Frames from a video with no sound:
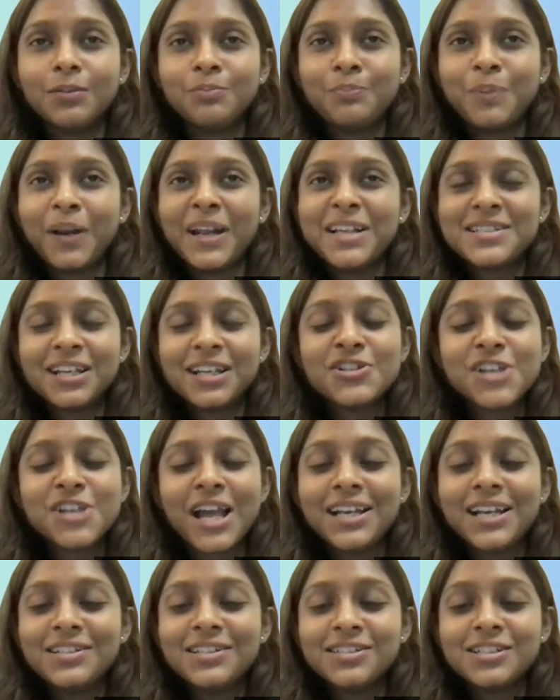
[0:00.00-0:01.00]
pressing
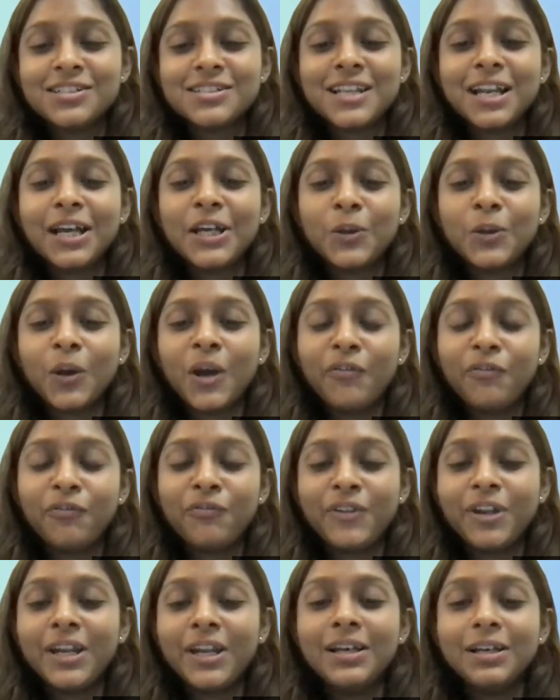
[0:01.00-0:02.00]
challenges that you have
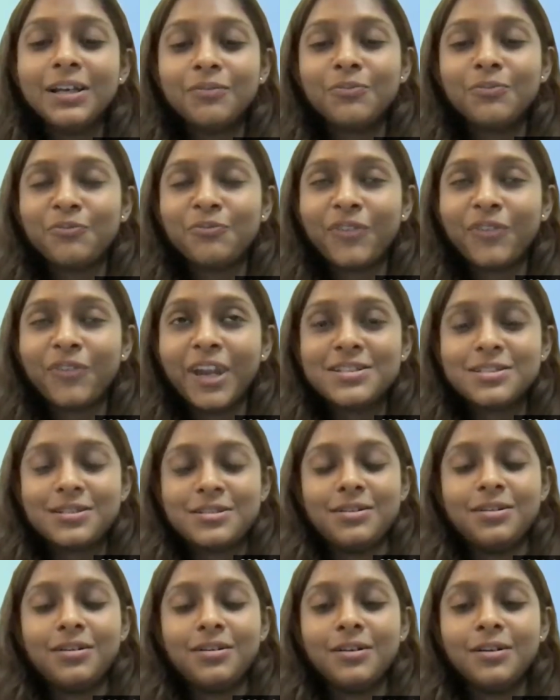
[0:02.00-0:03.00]

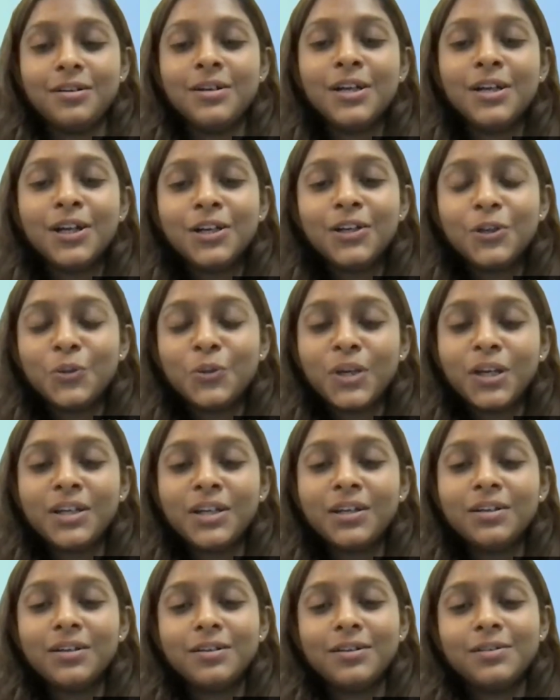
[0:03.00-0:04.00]
faced
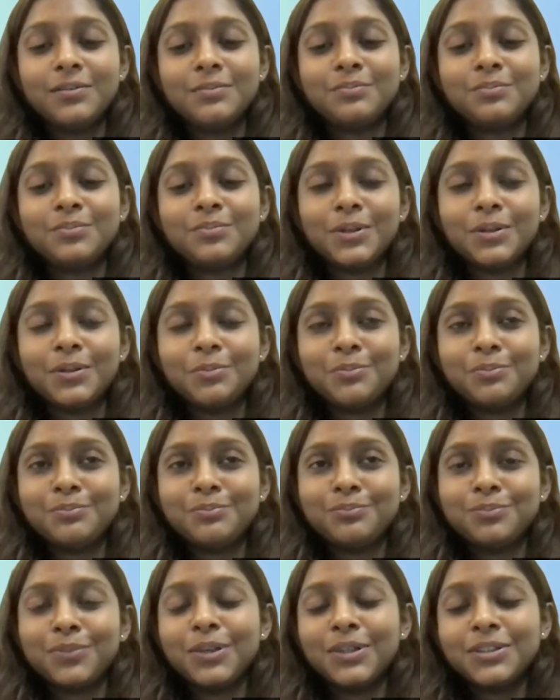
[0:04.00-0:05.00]
during
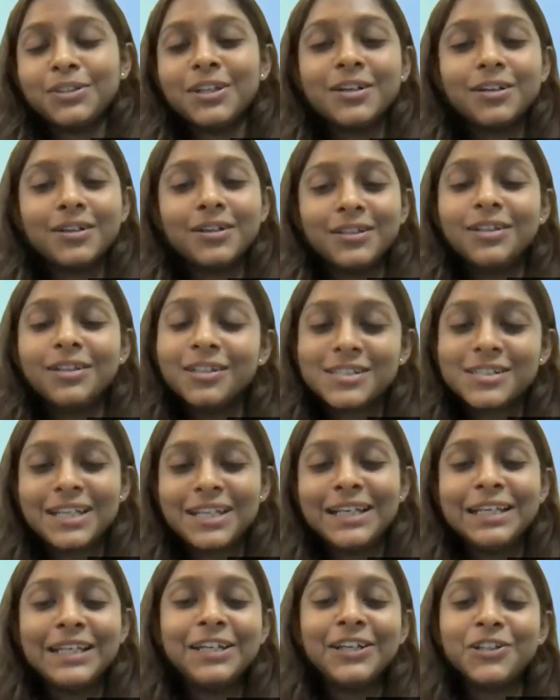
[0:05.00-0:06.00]
the
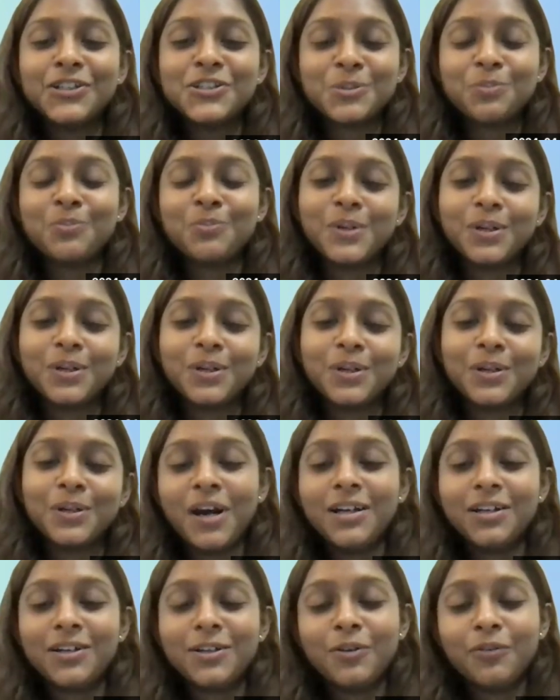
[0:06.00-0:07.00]
nursing leadership
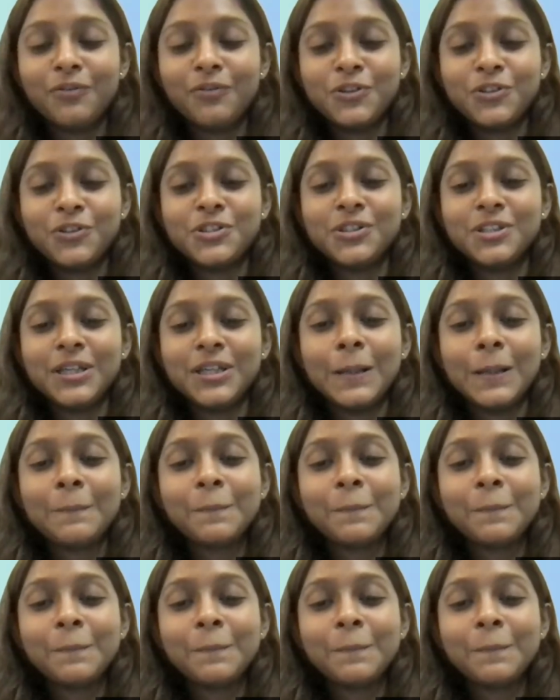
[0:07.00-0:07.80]
part of your journey?